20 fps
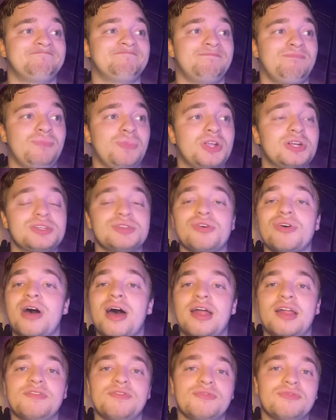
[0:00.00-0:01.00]
There's a
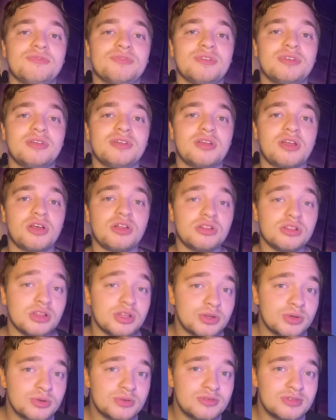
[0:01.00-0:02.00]
lot of
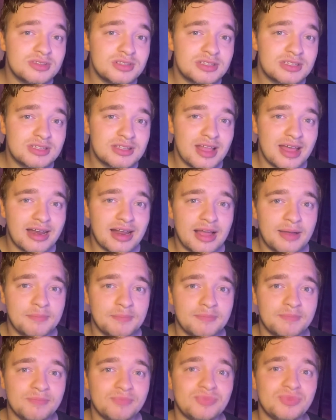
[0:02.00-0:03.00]
clues that
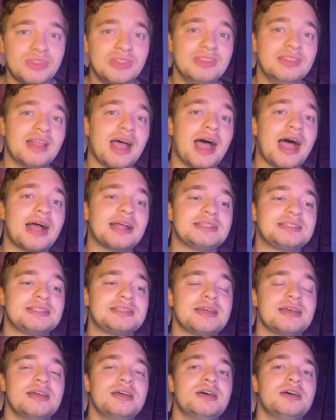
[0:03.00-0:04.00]
I'm not
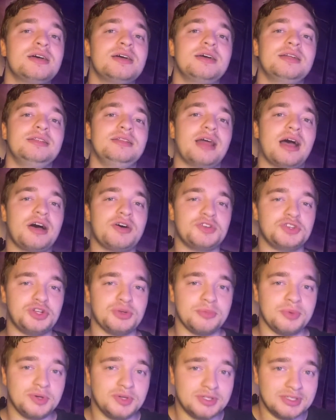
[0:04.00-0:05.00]

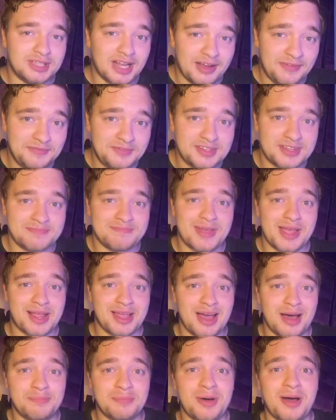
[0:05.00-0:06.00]
knowledgeable enough to pick
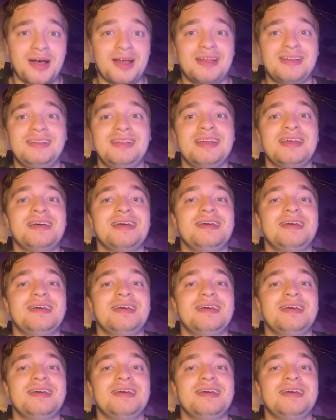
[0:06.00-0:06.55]
up on.